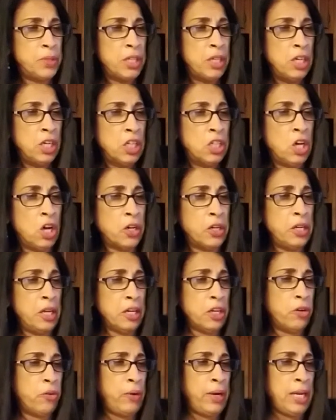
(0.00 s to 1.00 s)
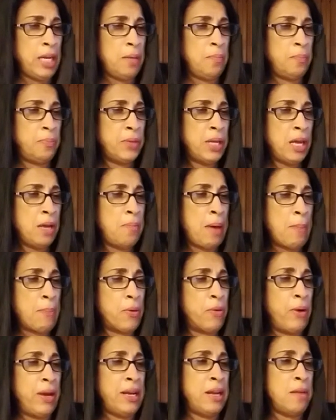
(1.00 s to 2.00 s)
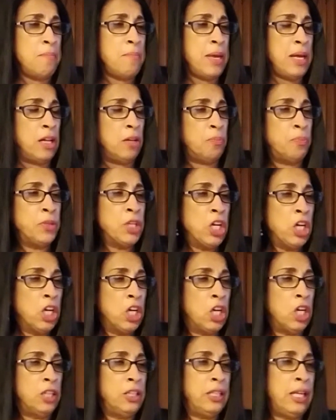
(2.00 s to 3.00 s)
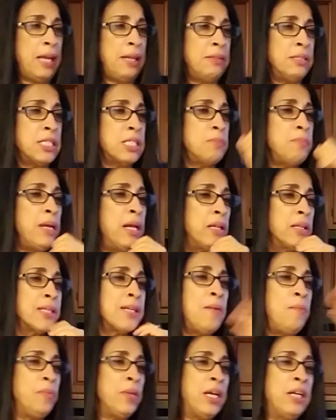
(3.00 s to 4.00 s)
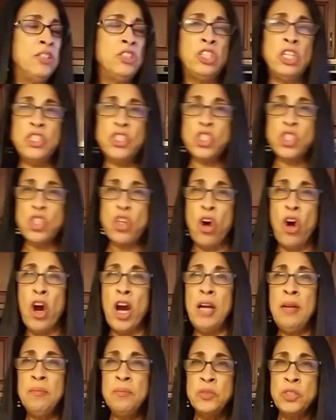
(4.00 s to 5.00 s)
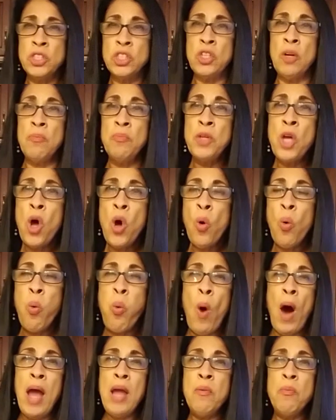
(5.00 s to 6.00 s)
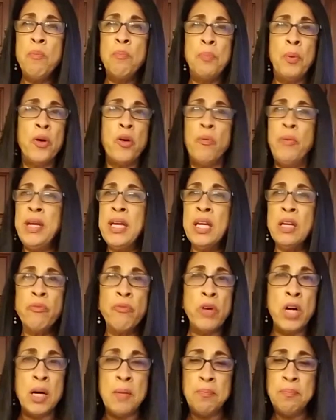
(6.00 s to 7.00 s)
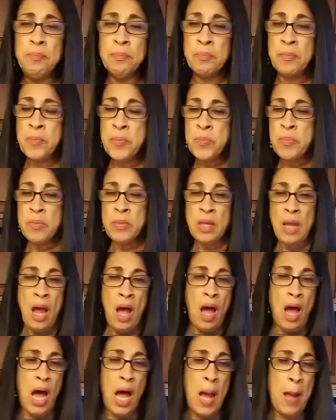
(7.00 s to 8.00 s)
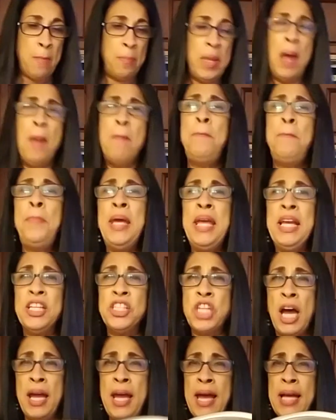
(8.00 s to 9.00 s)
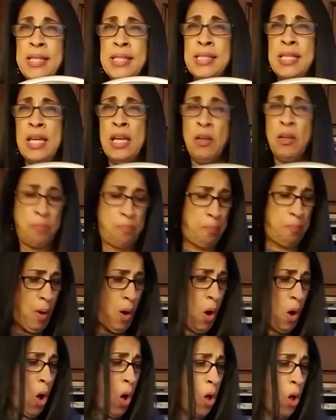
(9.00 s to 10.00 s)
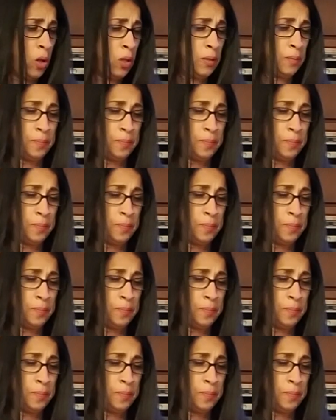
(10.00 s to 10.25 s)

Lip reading: coconut cream, evaporated milk, condensed milk, the star, some white Puerto Rican rum, a big gigantic bowl,